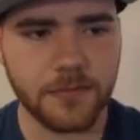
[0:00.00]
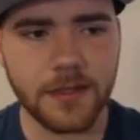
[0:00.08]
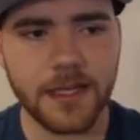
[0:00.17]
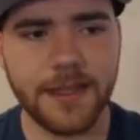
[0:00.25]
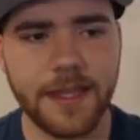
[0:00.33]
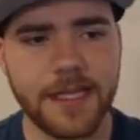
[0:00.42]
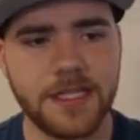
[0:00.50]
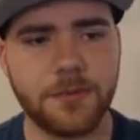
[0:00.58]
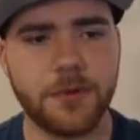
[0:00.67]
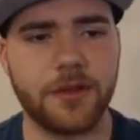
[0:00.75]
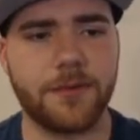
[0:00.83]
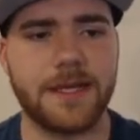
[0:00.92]
and I just
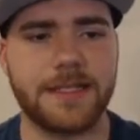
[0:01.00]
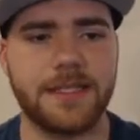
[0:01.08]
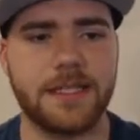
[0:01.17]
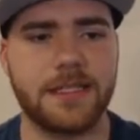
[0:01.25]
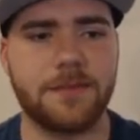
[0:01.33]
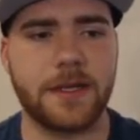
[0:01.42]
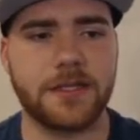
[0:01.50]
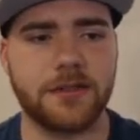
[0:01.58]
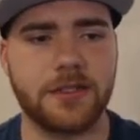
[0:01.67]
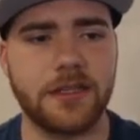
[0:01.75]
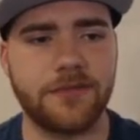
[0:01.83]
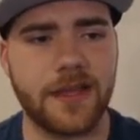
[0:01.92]
poured the rest into
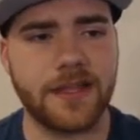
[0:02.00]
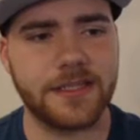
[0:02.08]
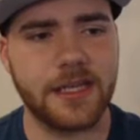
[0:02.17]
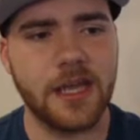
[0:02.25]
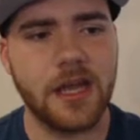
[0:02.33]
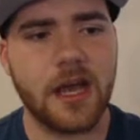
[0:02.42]
special defense.